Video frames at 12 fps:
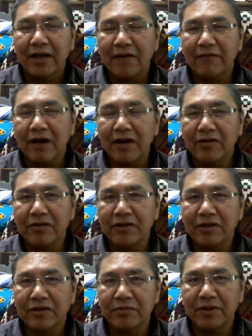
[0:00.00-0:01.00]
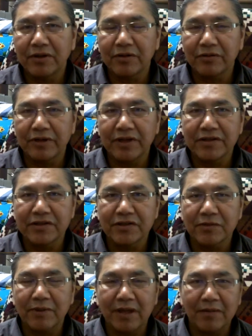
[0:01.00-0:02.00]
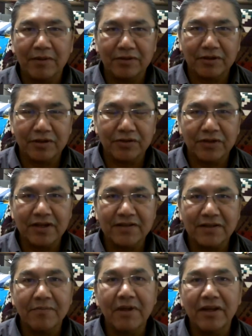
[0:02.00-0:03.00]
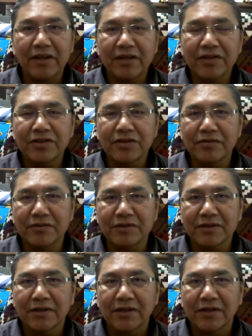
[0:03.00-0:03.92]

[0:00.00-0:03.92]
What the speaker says: of how you need to be courageous to be able to address the many issues,